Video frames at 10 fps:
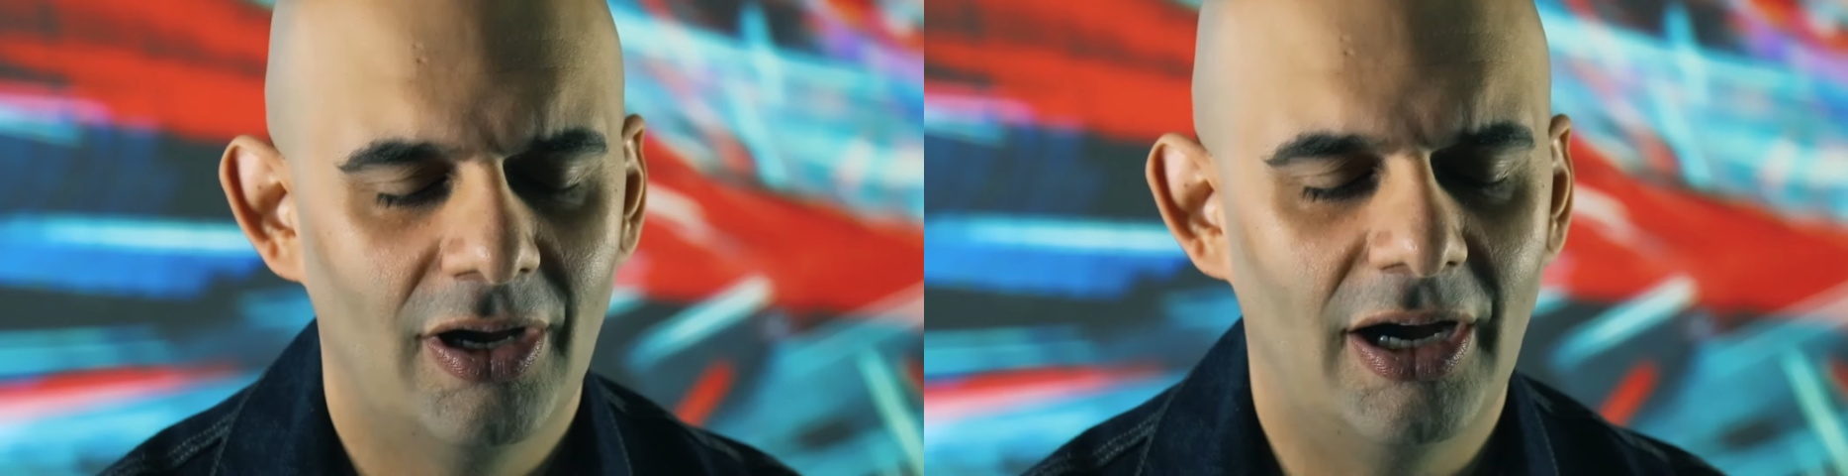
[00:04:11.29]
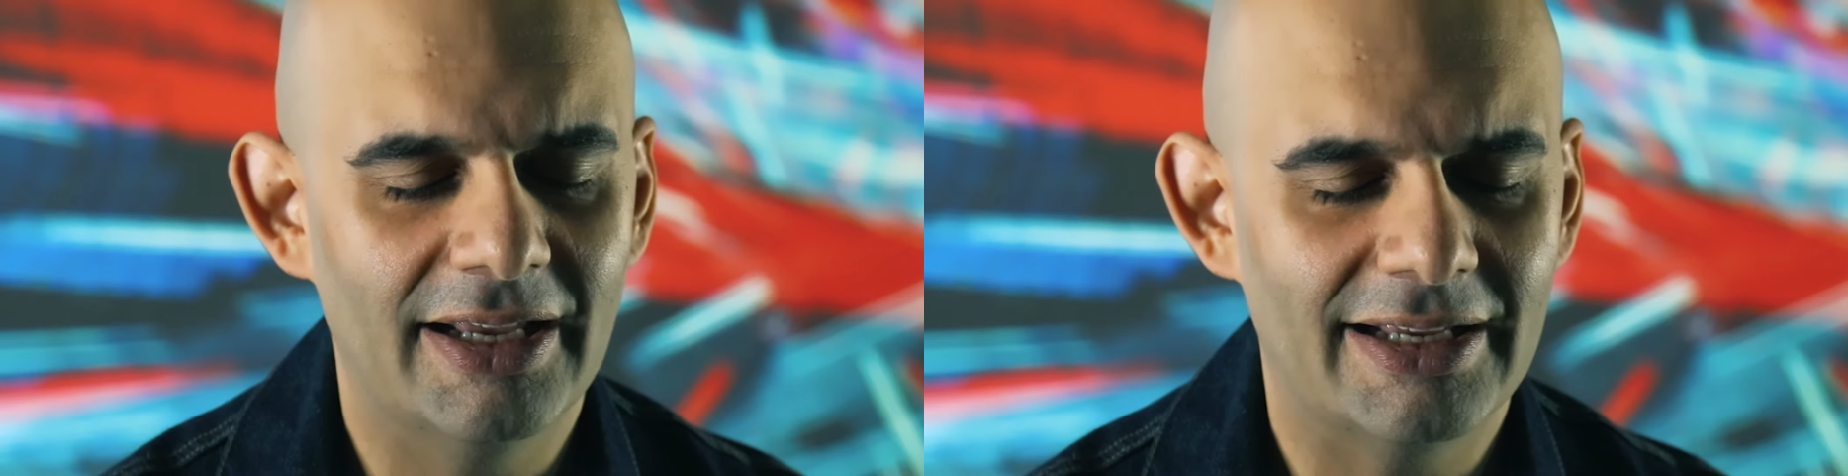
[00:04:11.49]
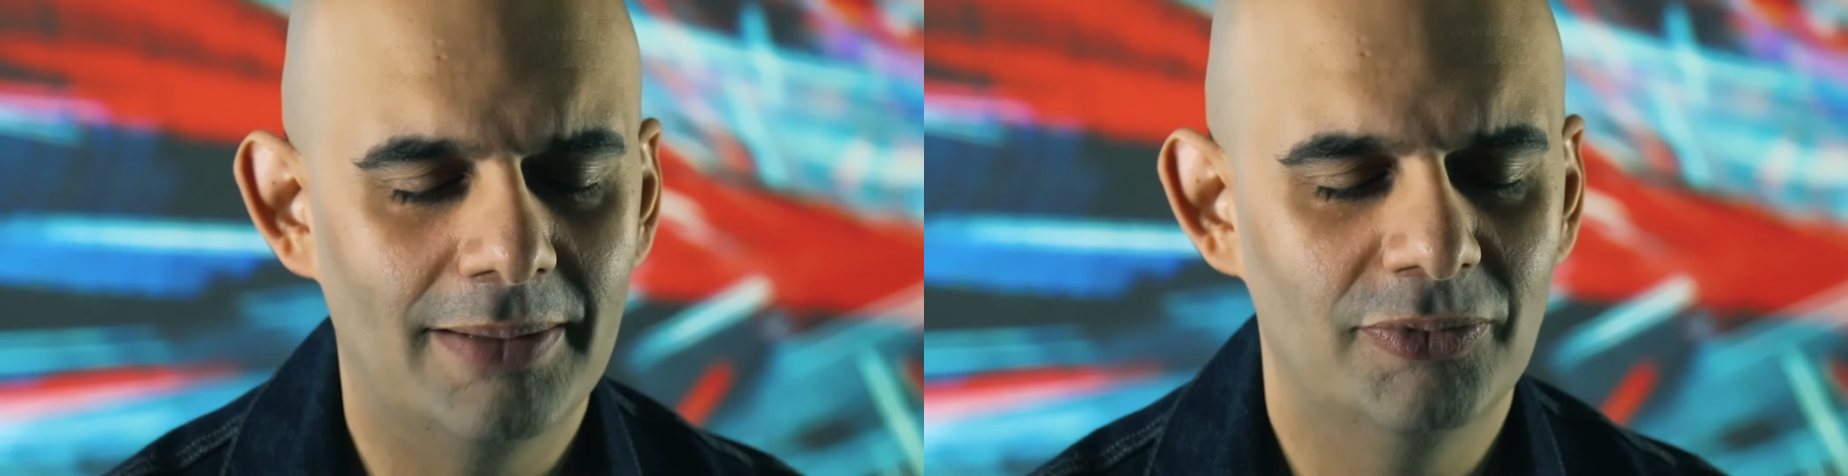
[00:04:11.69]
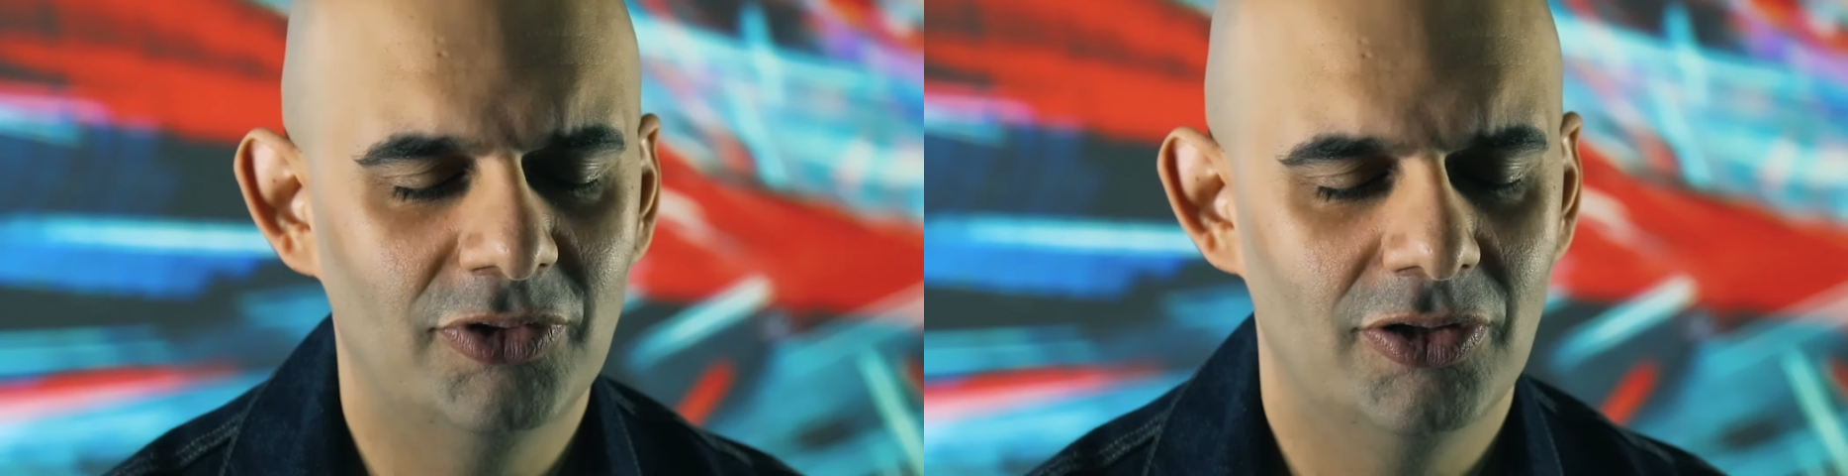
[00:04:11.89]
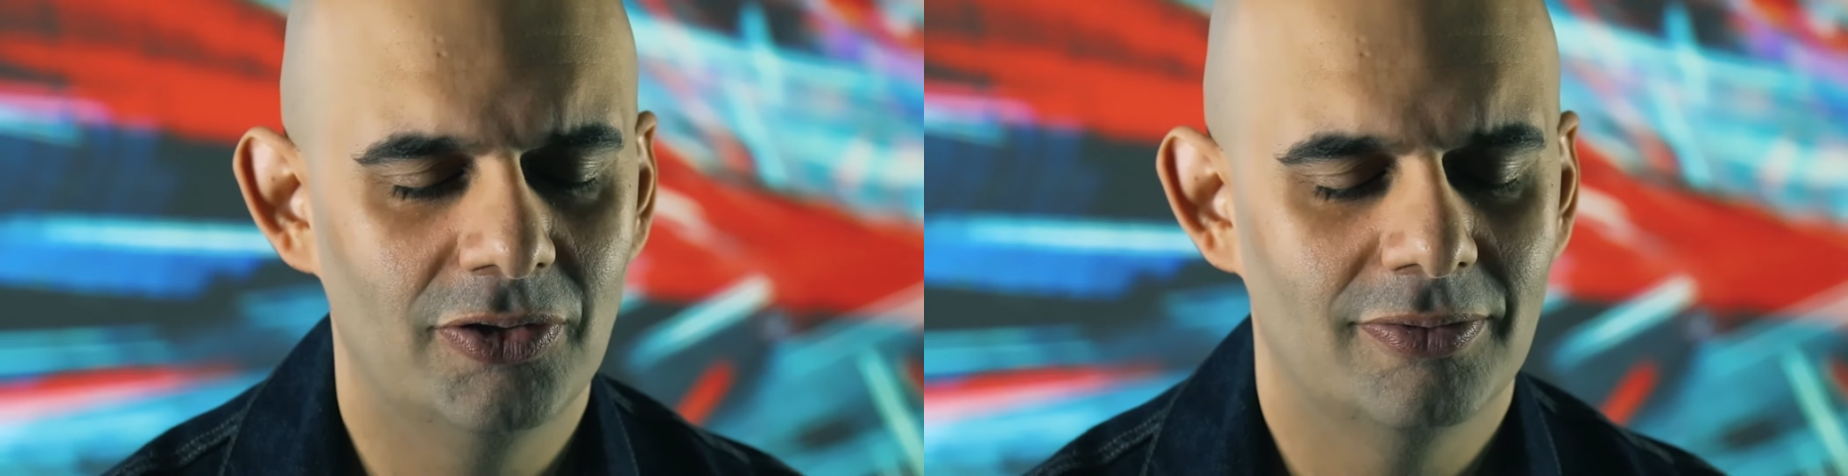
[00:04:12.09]
I come
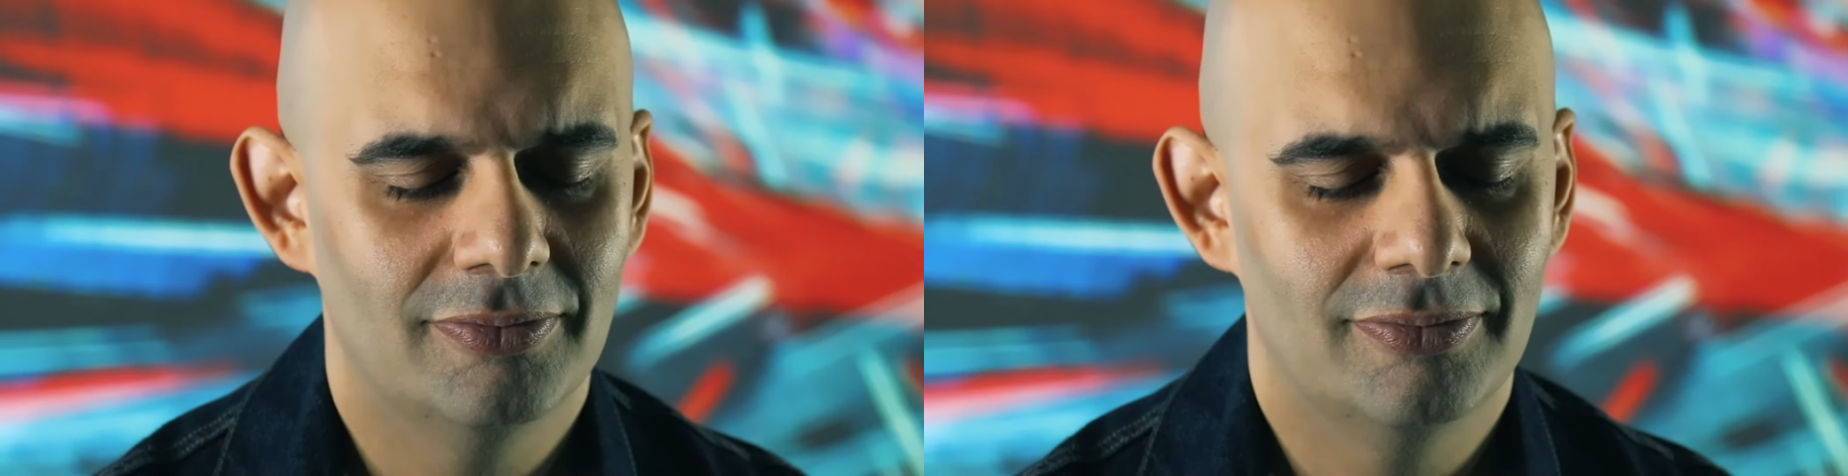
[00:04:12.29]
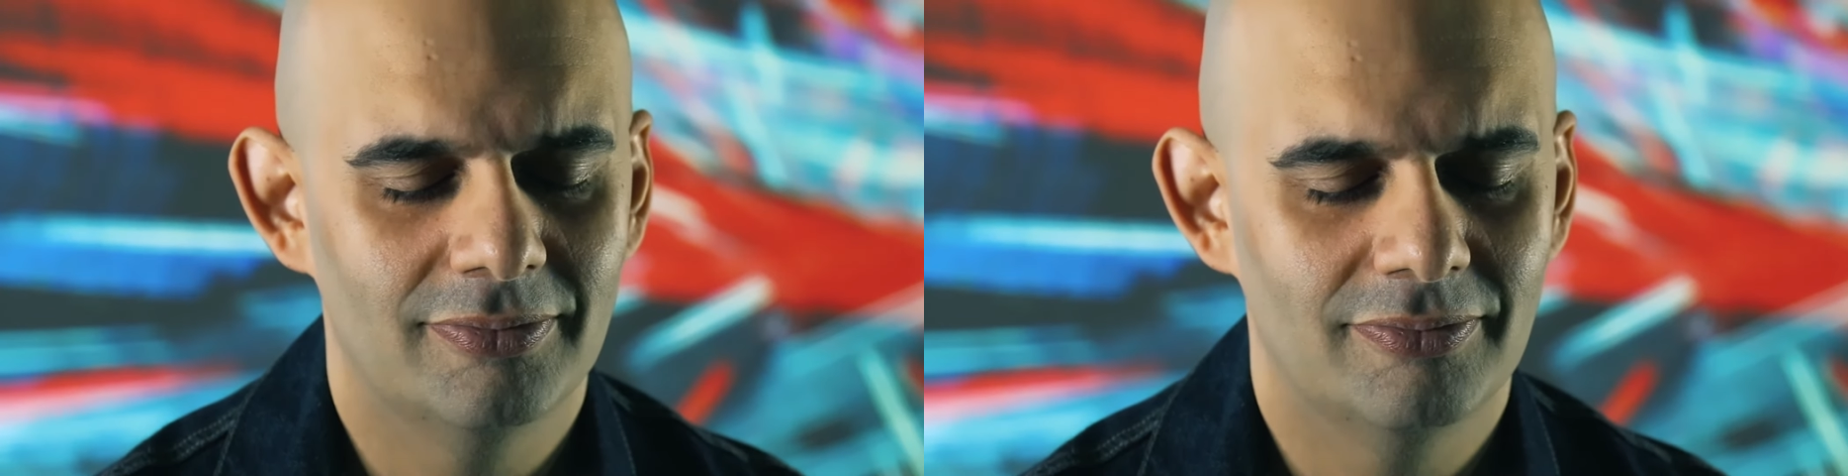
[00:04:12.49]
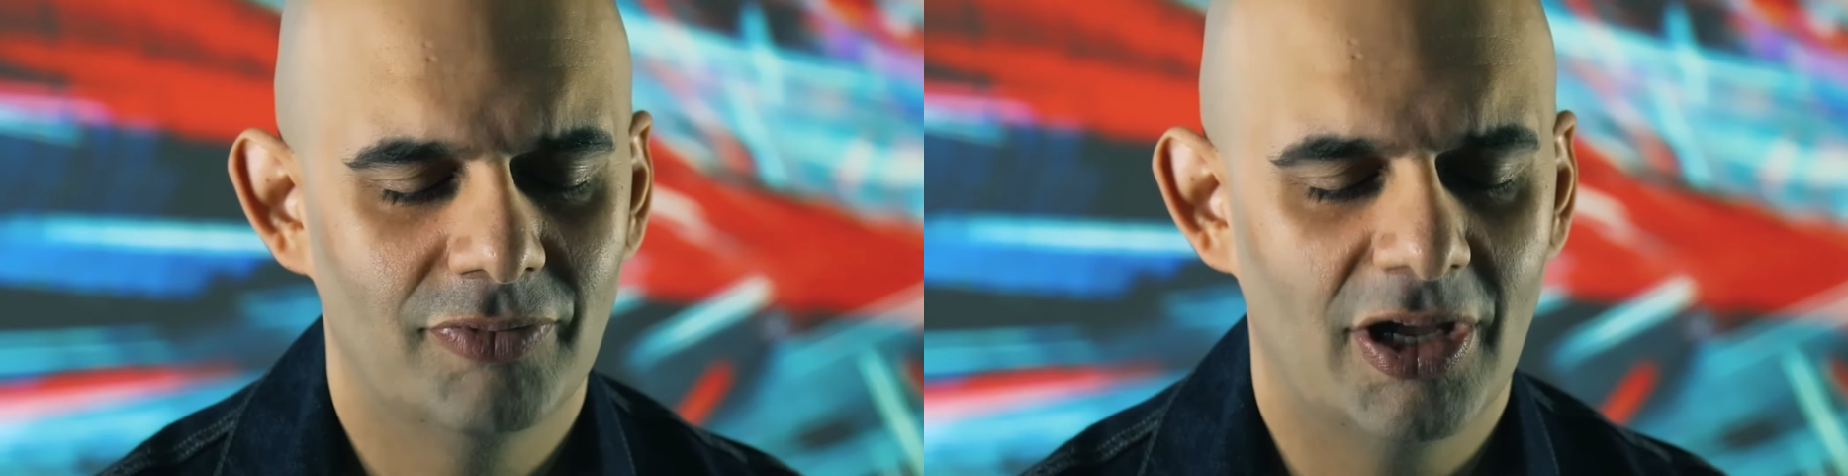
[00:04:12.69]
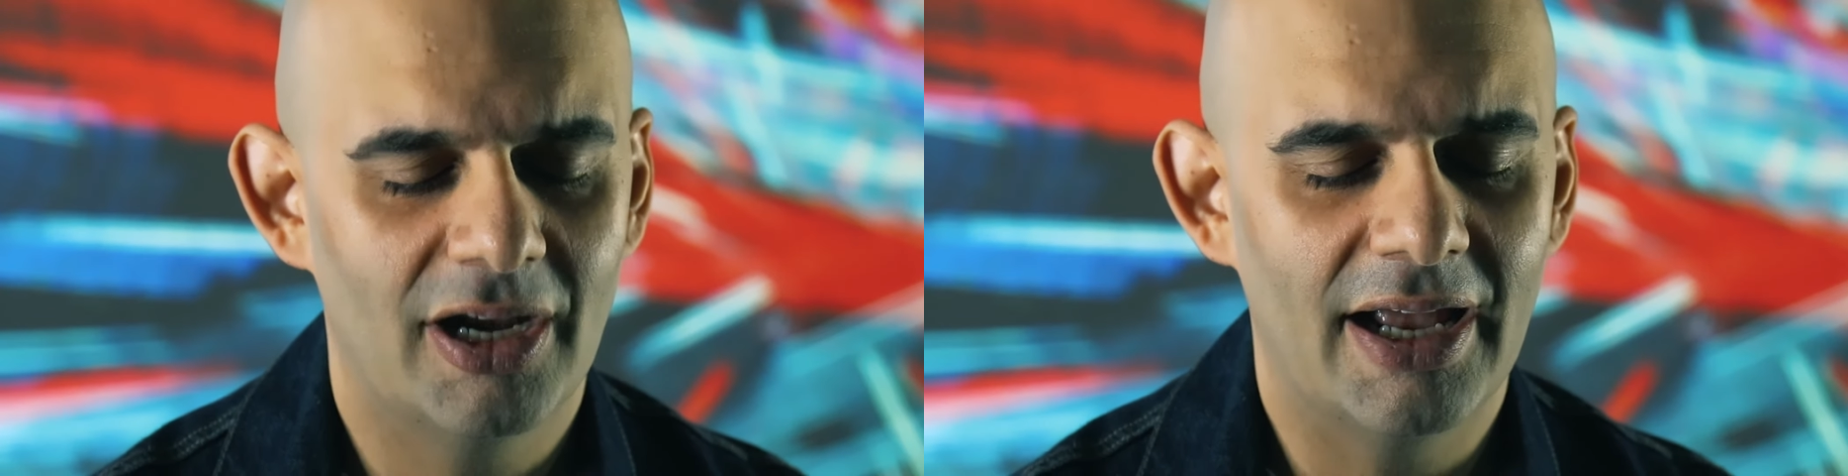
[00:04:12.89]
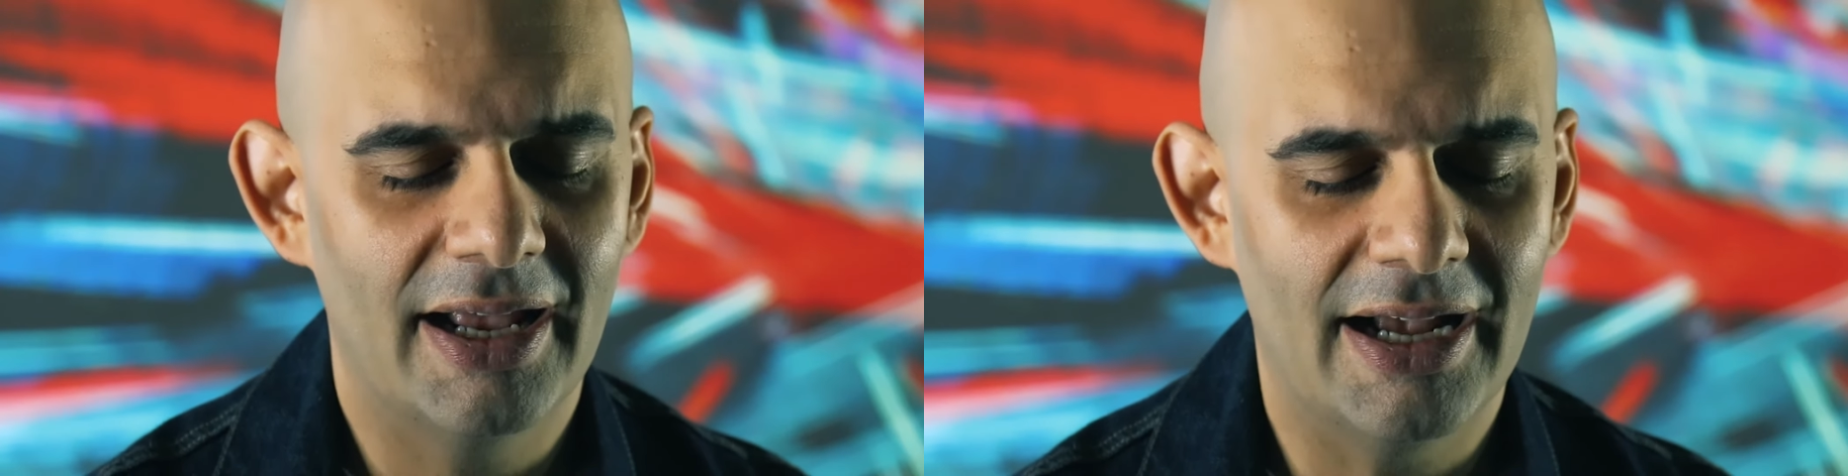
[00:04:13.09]
to you
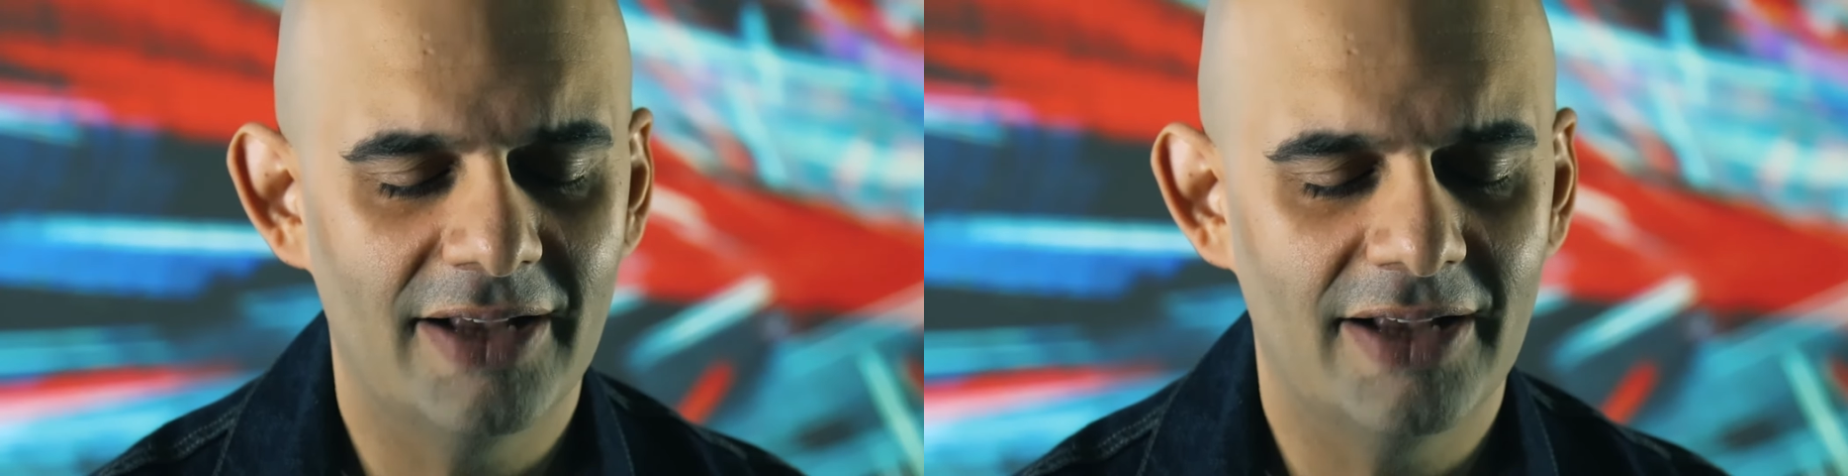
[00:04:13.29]
and I